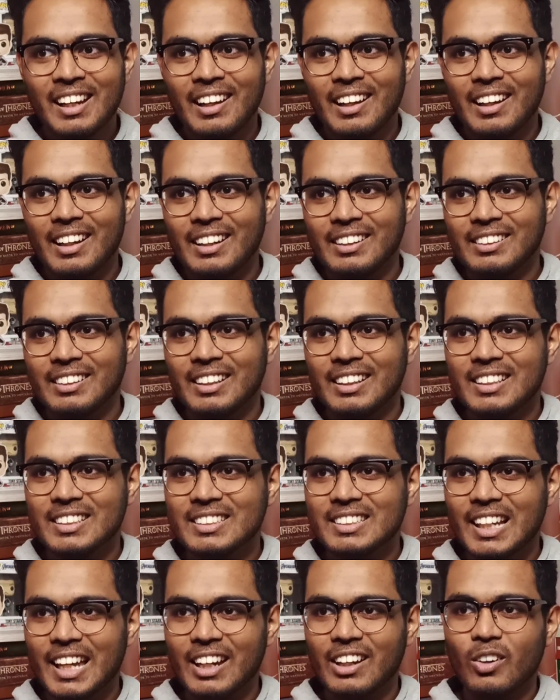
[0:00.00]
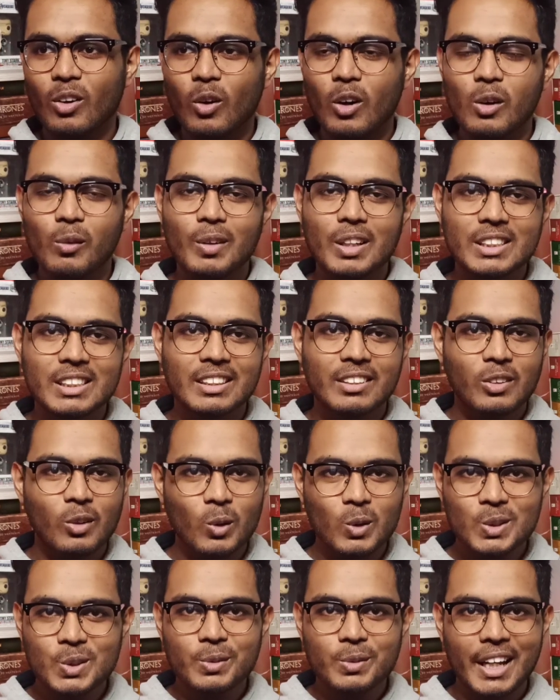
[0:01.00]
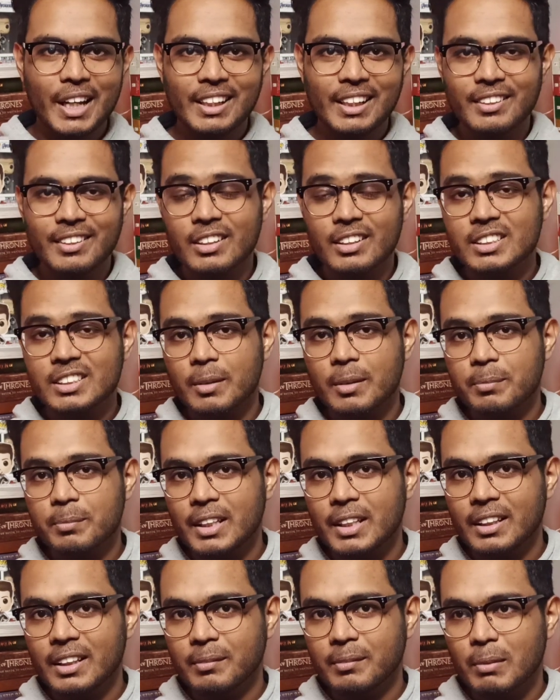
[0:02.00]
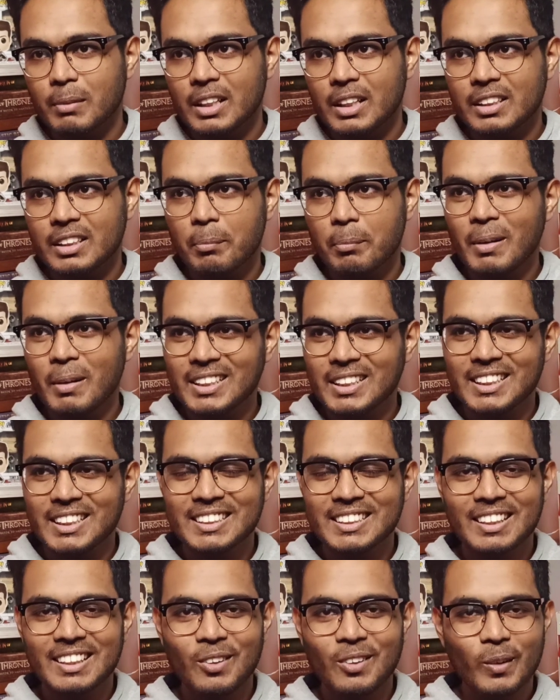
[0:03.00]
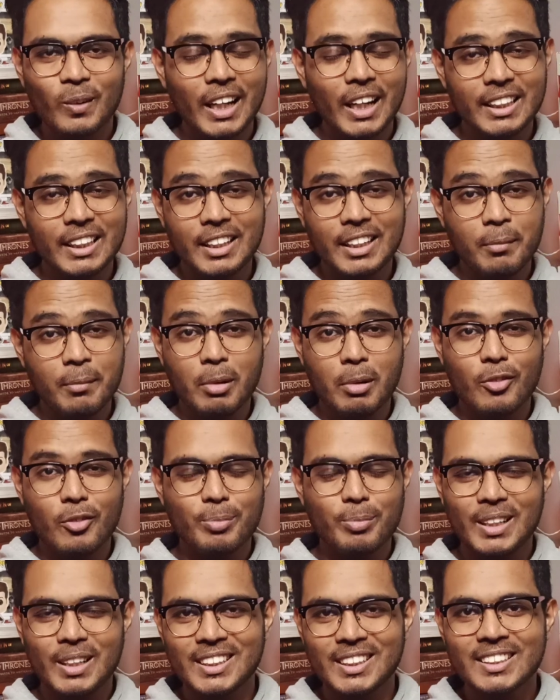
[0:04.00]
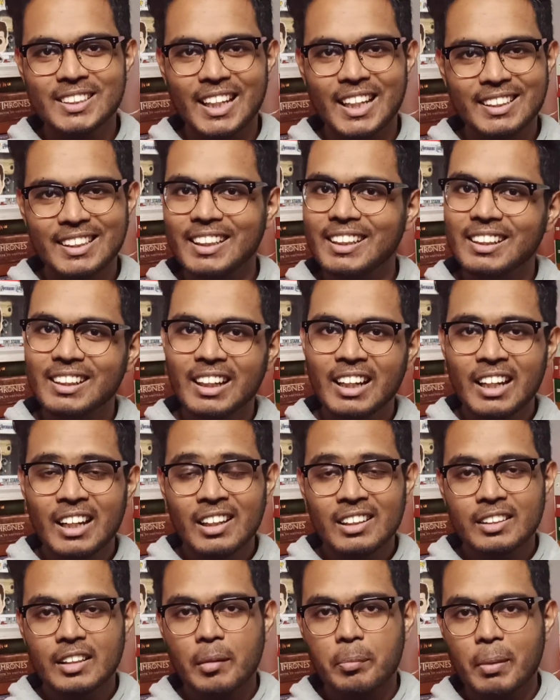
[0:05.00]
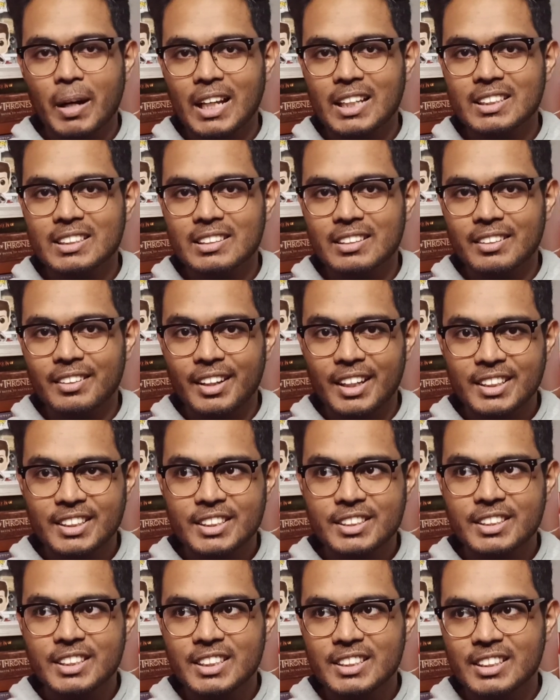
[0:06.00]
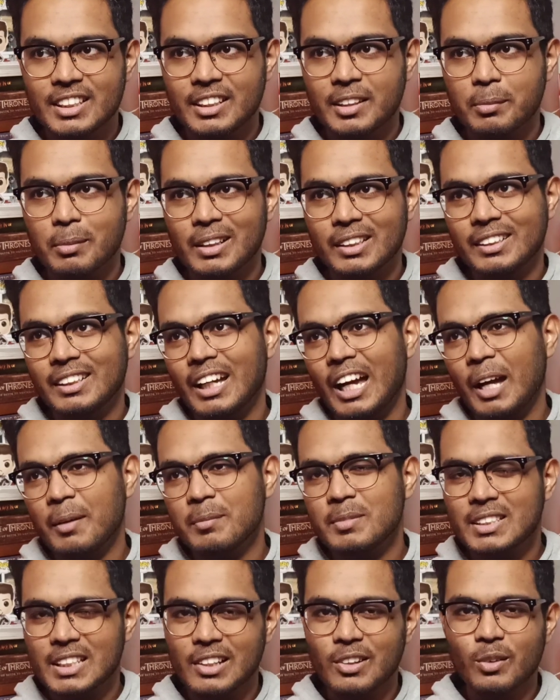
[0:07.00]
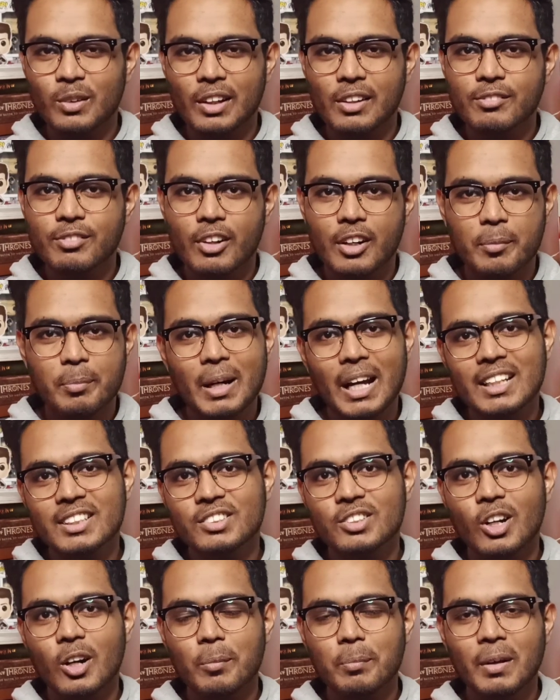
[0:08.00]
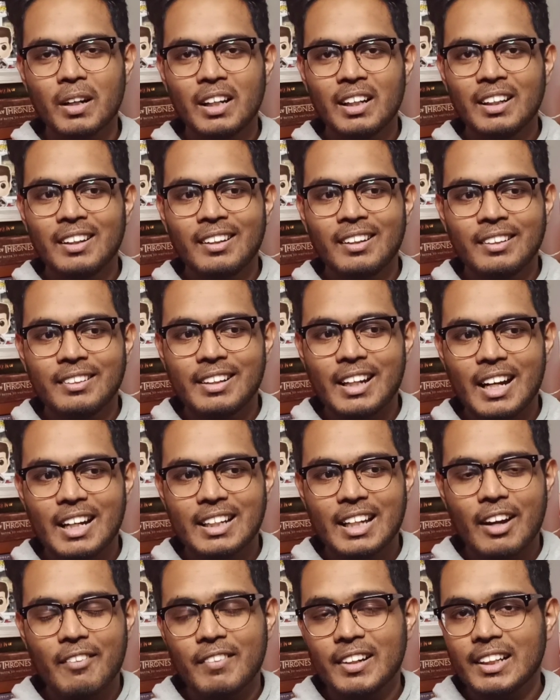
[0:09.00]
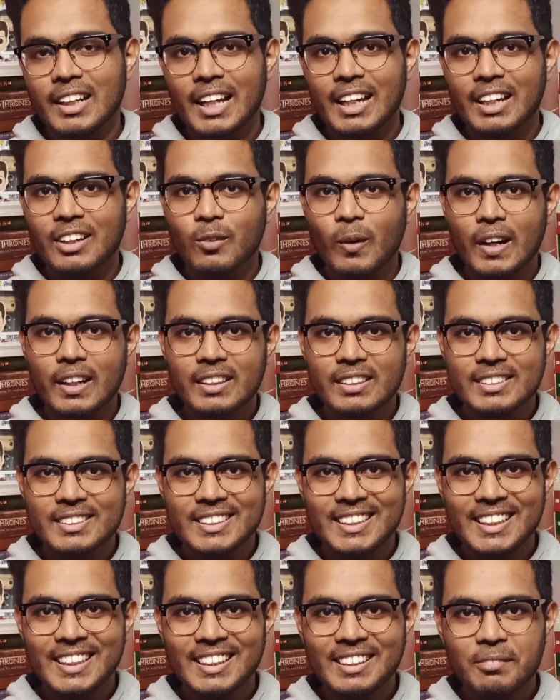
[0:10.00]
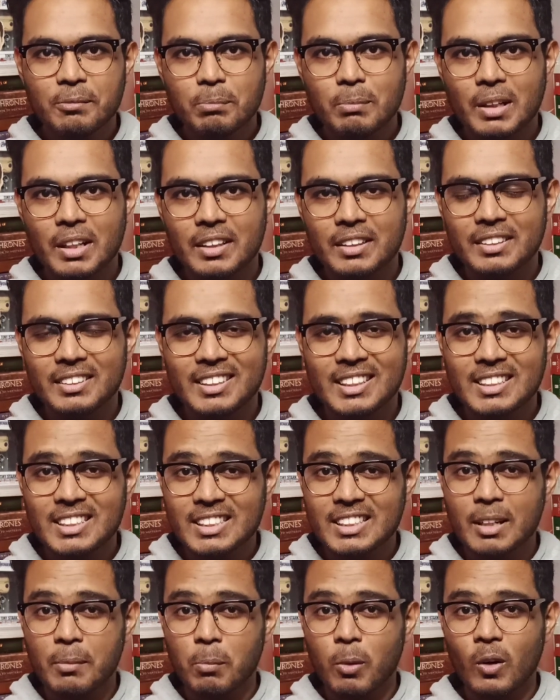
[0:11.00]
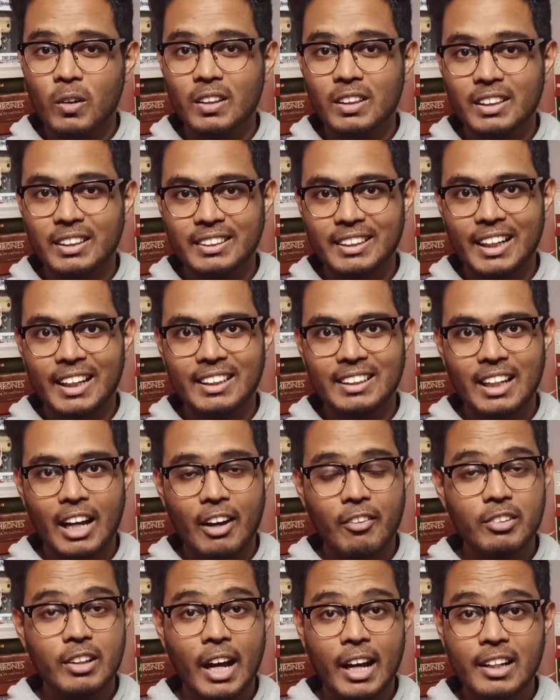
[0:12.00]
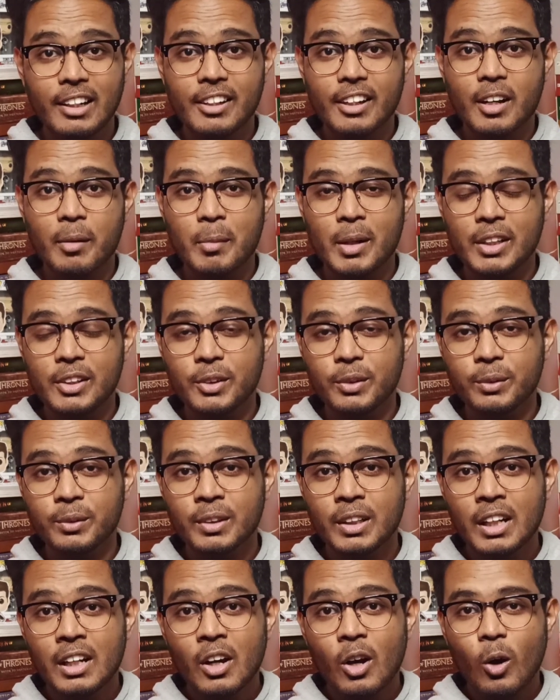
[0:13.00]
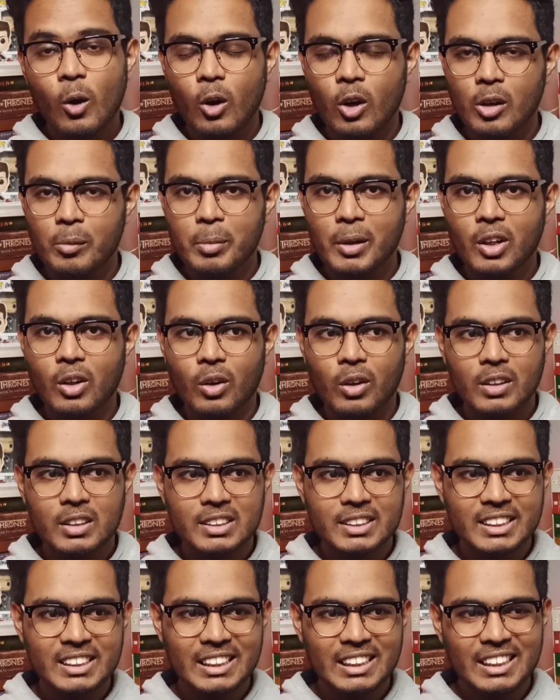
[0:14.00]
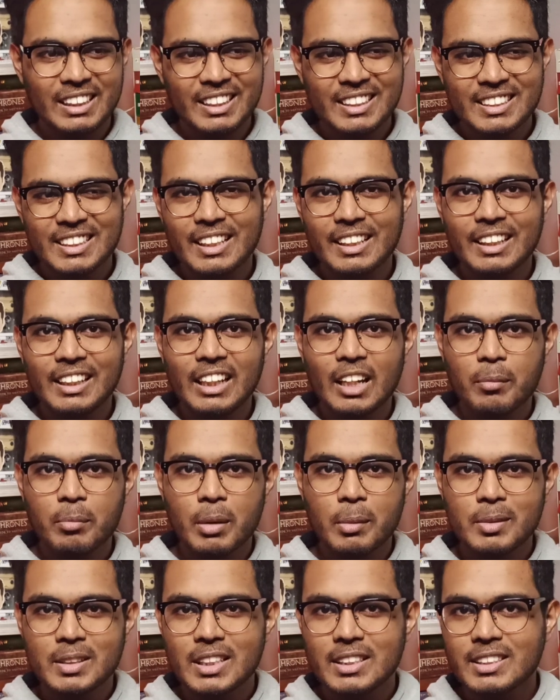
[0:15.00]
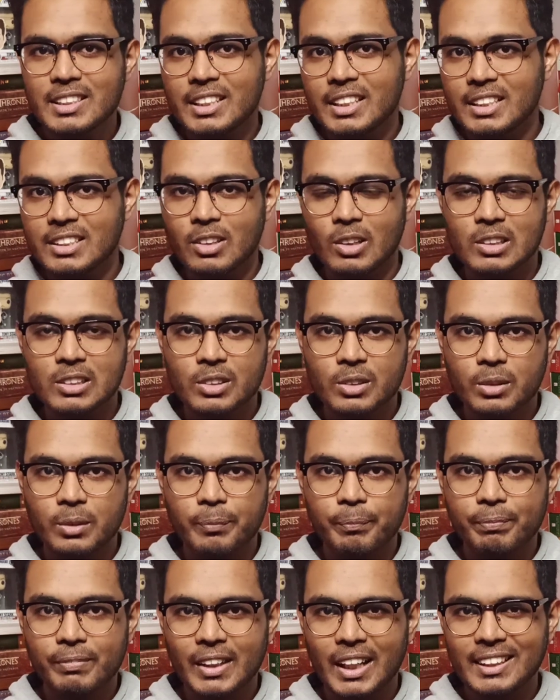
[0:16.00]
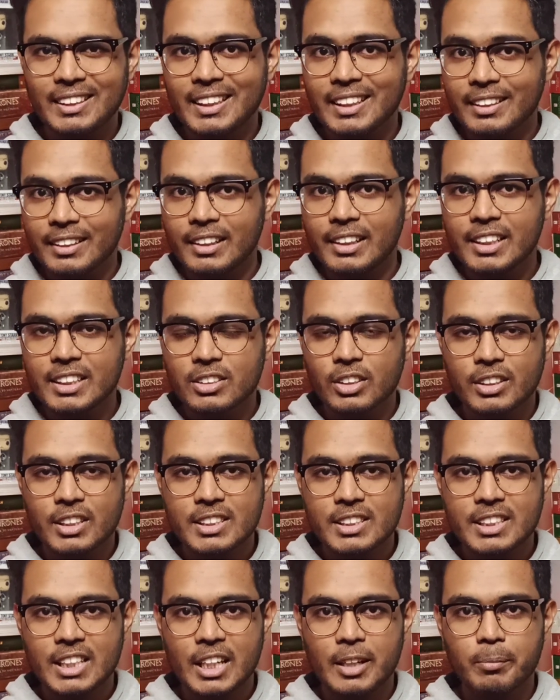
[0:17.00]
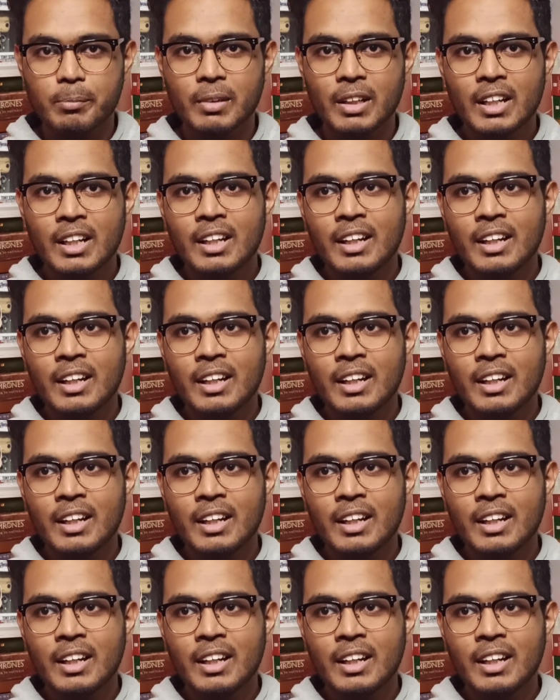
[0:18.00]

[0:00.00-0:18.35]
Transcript: And it is like always close to 900 something, but the pages, looking at the number of pages, I think the price range is decent, but I'm still looking for a price drop that I haven't like quite seen. But this is the book that I would highly recommend you all, because recently a BBC series also I think released on the same,